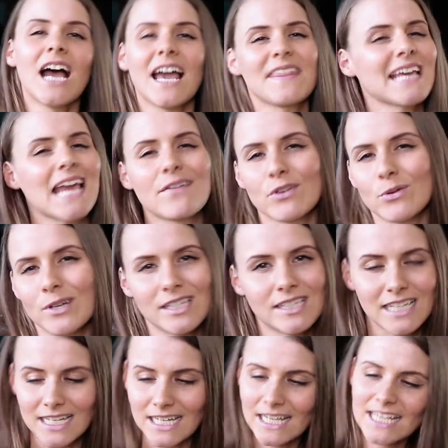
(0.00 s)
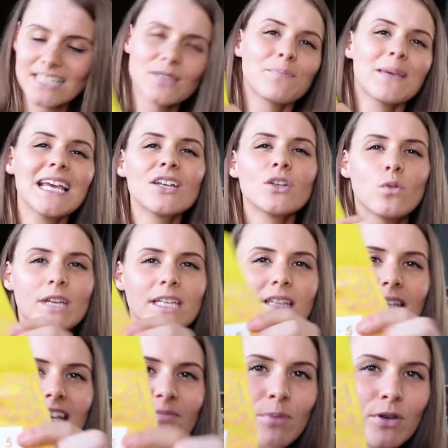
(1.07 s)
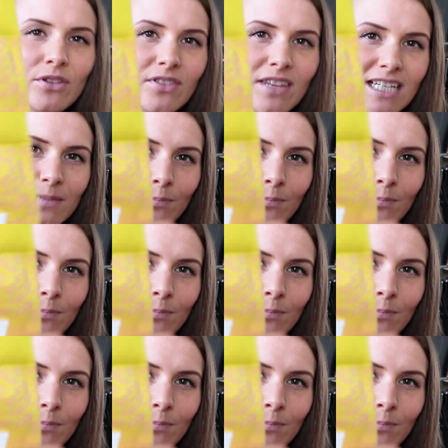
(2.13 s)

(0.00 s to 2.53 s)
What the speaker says: I think everyone said it. It's a bit annoying that they've put this